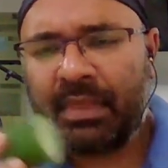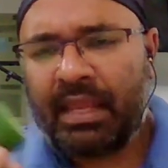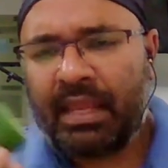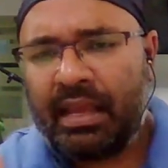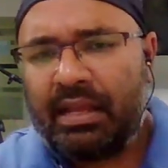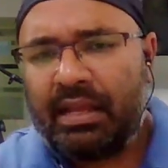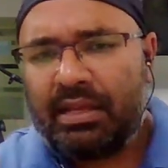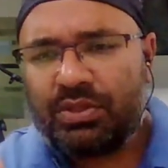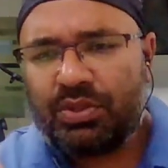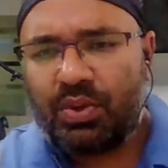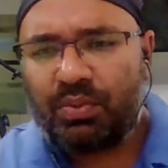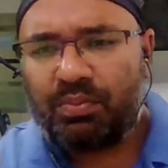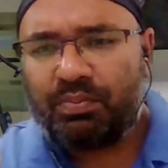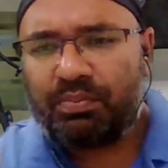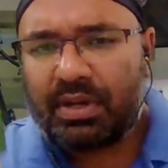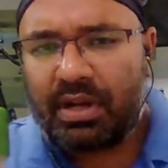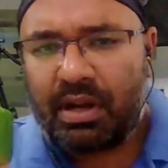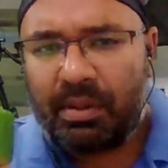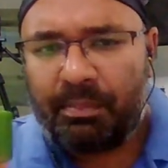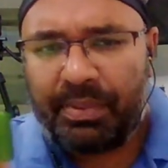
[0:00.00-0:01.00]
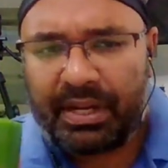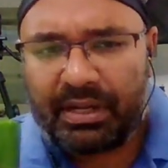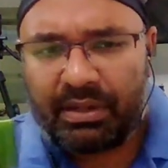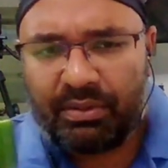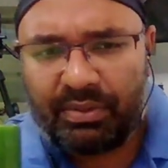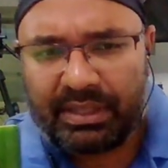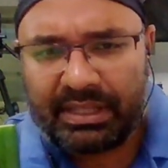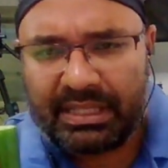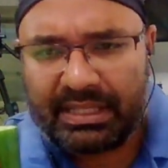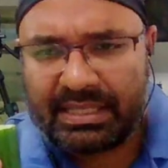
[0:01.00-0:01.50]
So
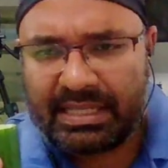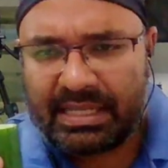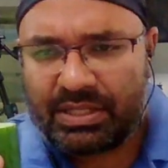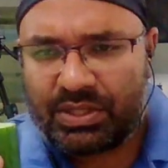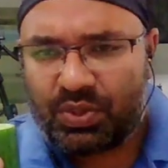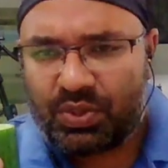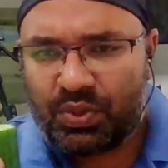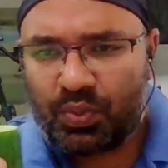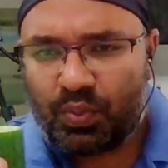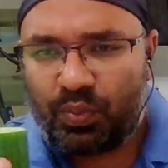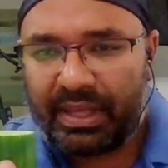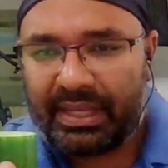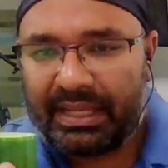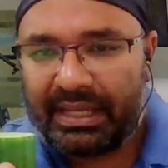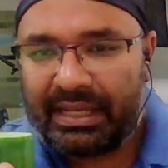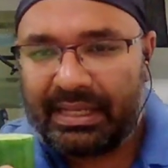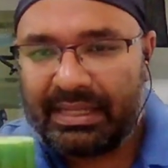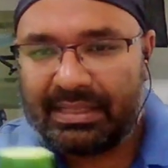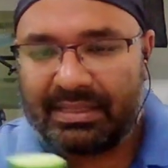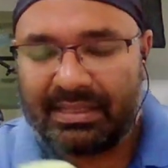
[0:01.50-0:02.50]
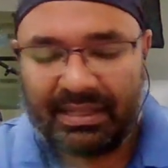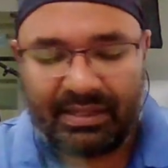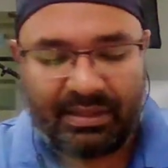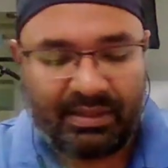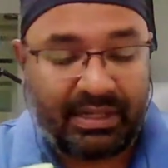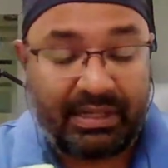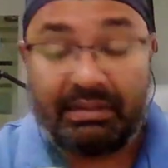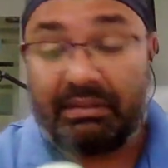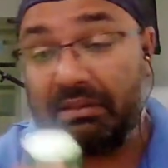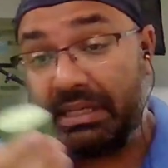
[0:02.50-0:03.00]
comparatively, this is very easy,
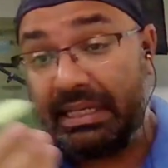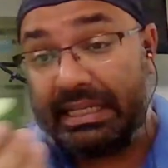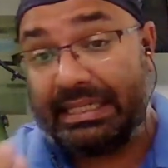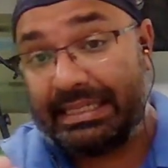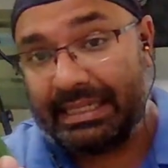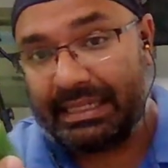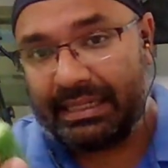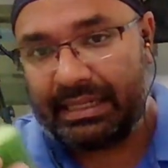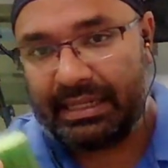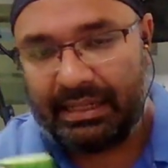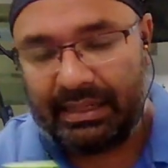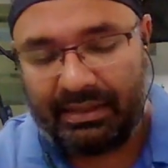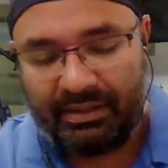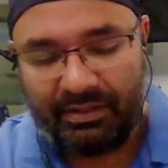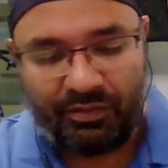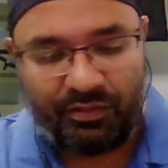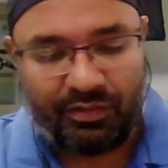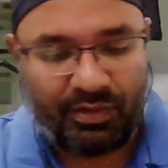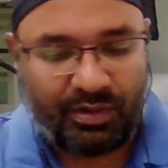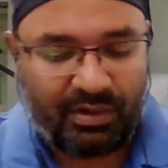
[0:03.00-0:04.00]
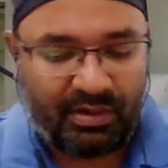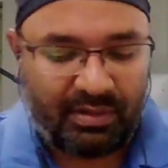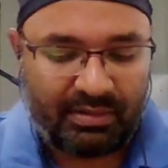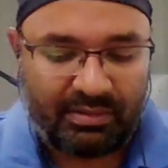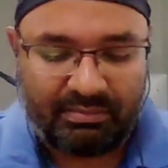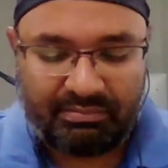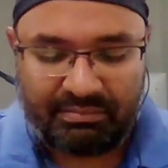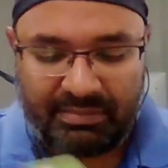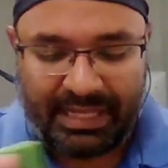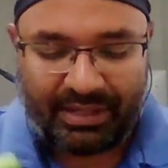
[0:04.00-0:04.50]
right? Easy key
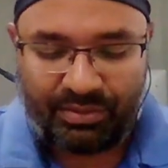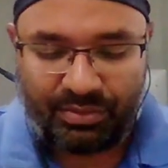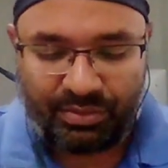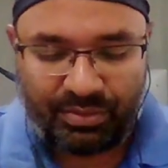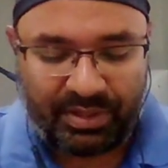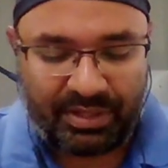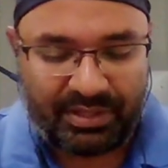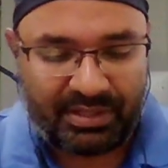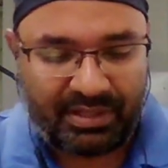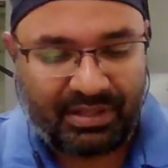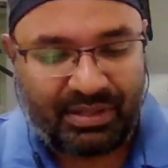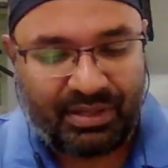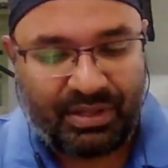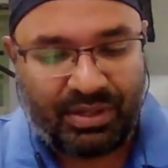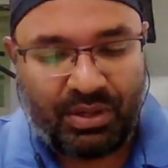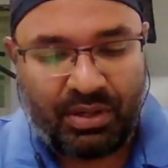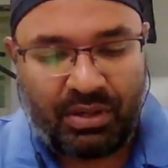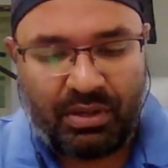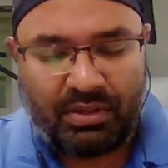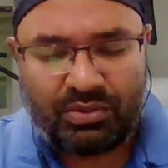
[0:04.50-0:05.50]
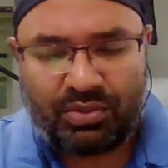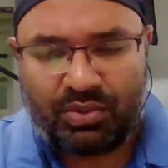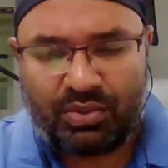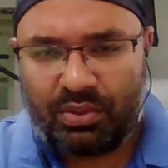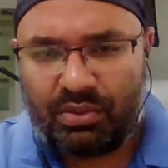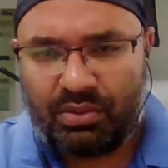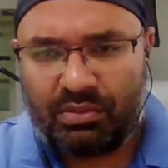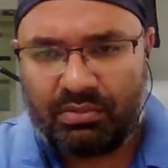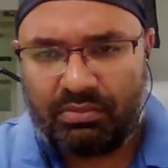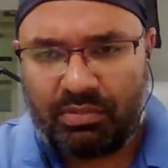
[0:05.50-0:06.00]
for that pressure.
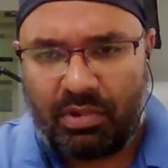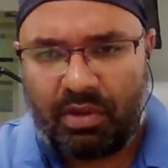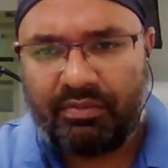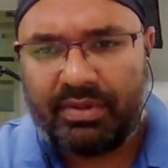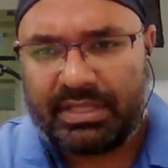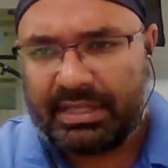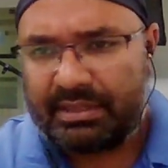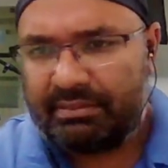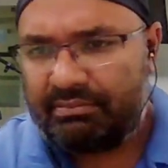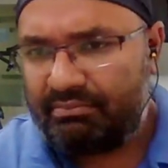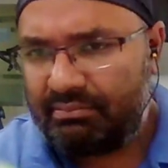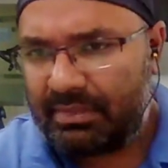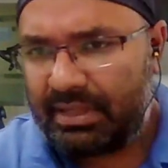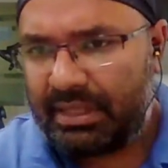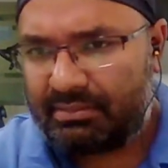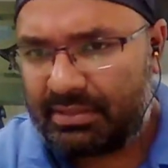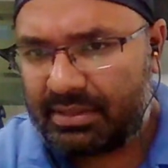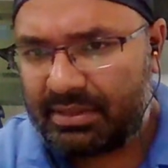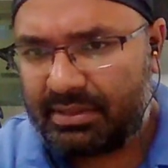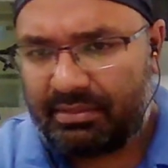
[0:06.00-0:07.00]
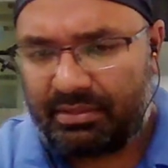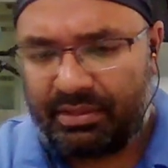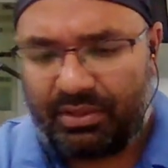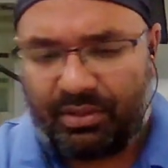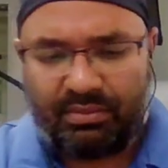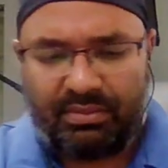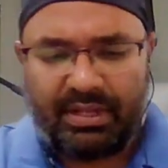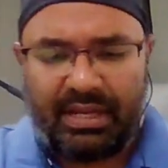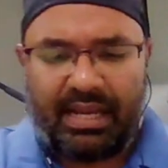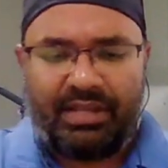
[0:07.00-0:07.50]
So obviously, let's,
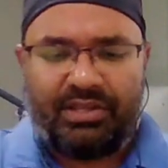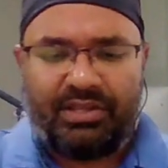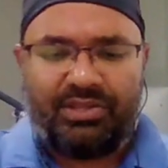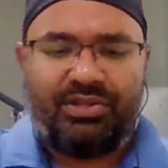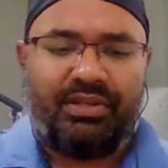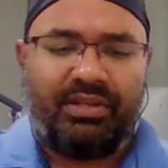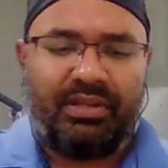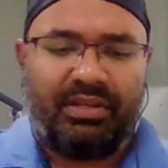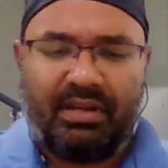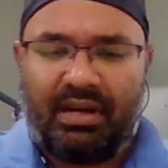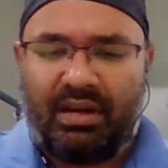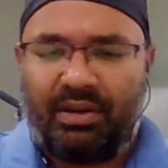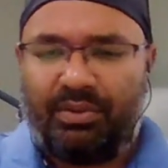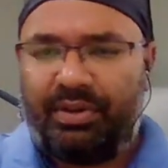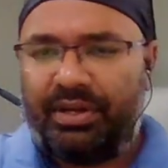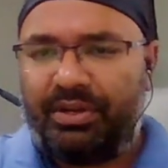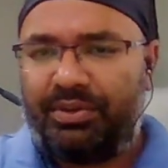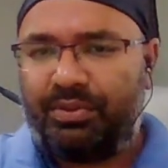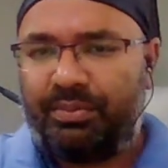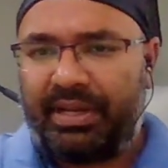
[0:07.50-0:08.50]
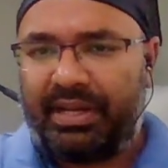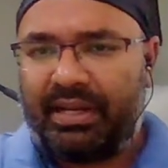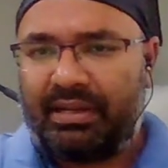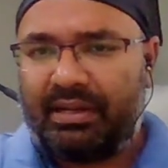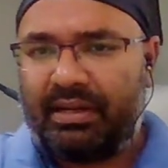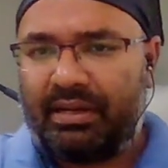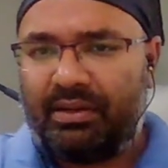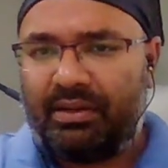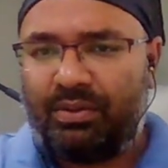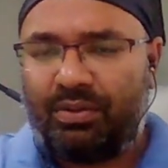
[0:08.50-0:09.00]
the engineer now need to make it
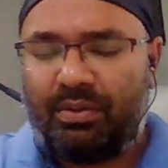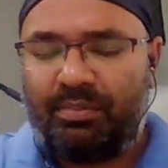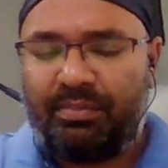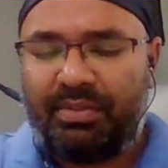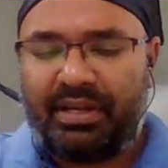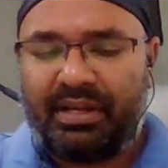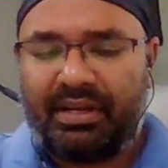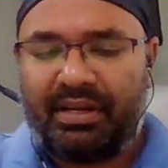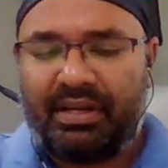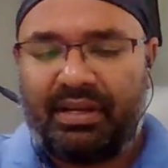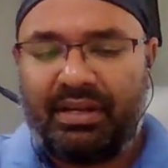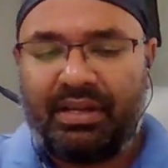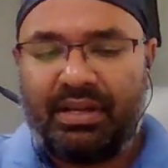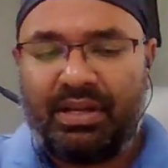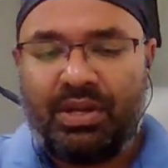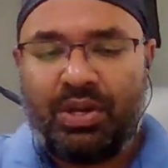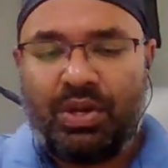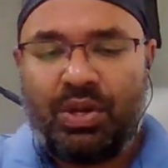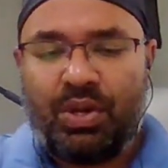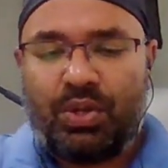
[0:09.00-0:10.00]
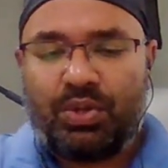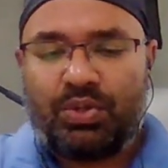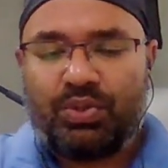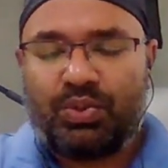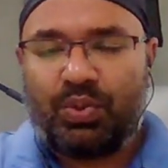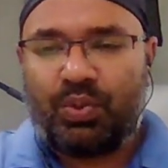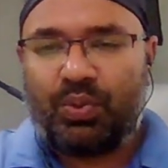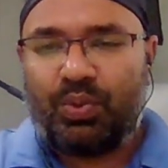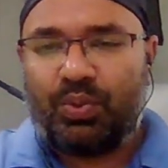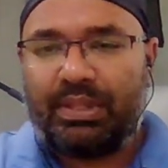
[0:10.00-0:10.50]
little complicated.
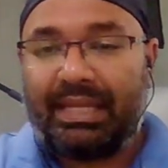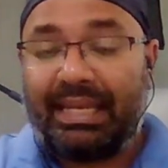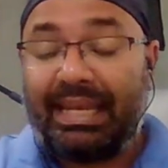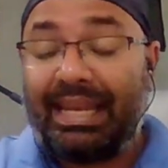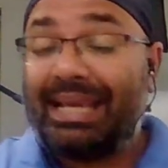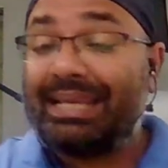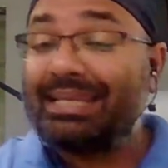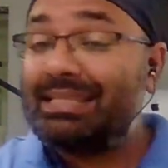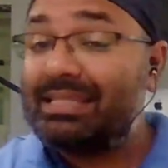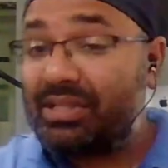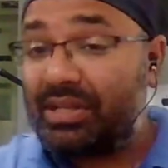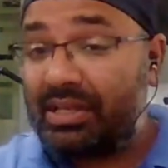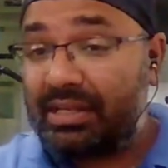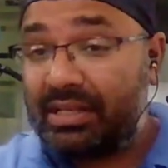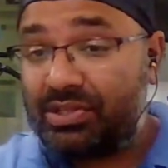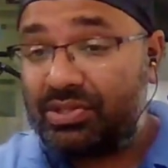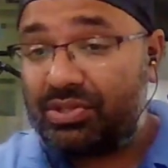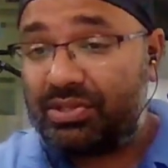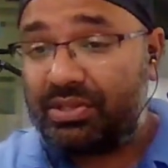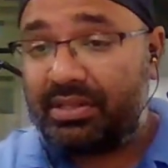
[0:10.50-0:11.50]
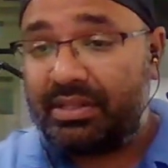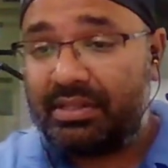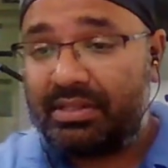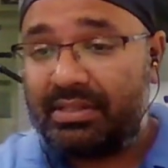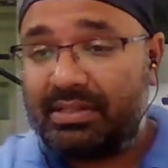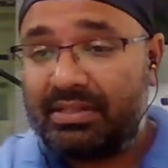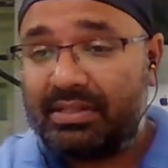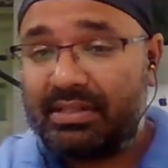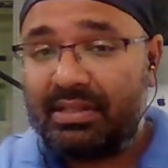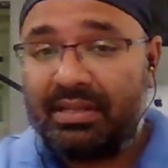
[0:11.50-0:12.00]
So the next challenge
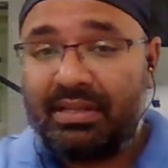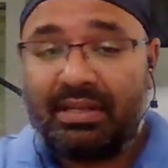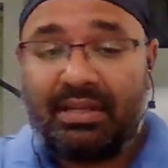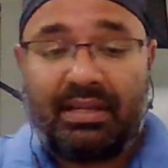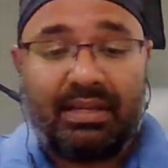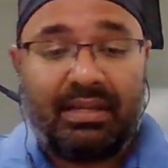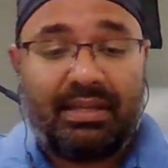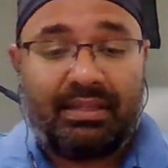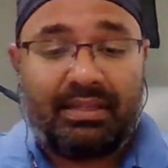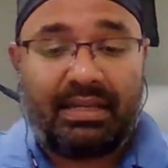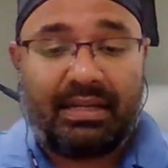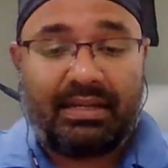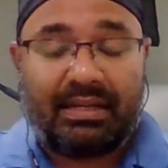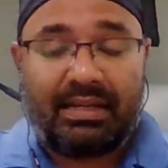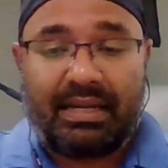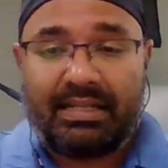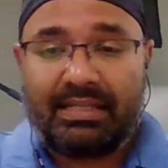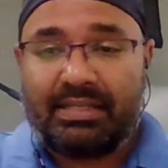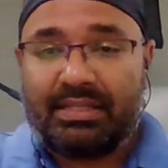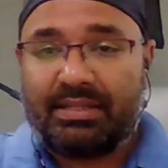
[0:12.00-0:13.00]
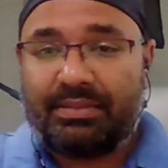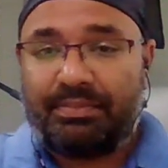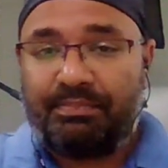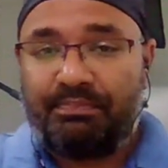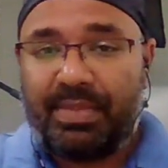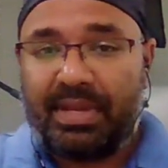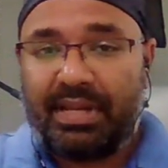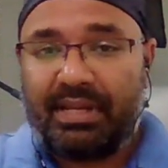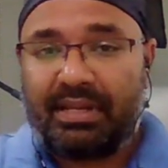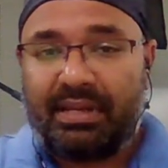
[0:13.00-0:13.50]
is that let's
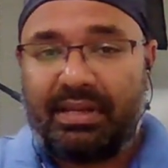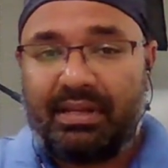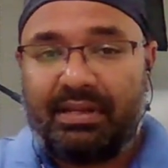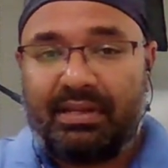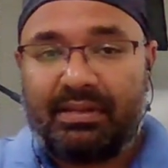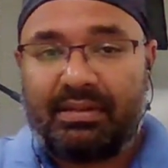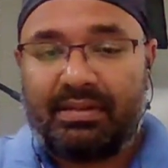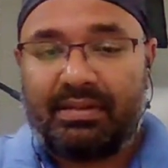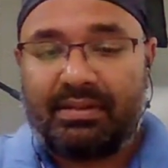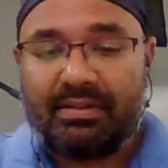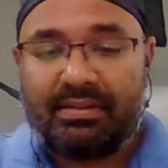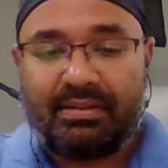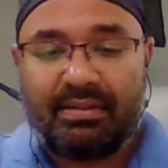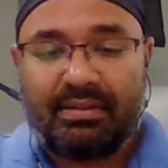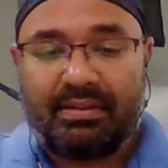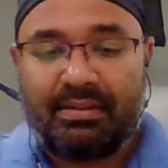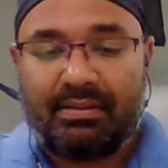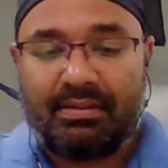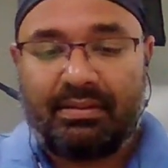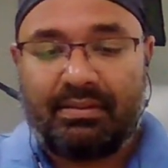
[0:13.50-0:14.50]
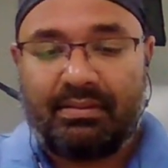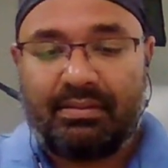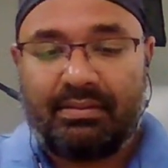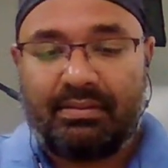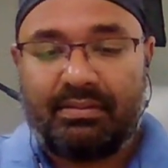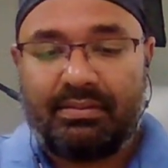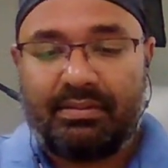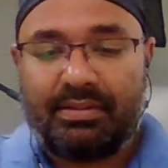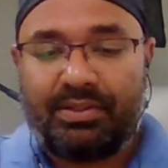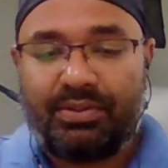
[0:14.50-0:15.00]
make it
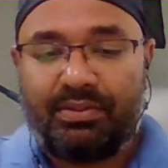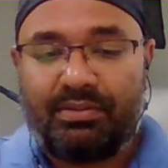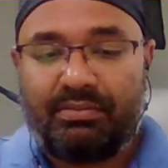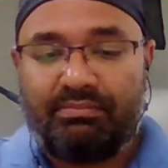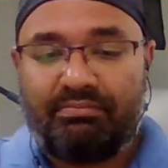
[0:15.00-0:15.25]
you know,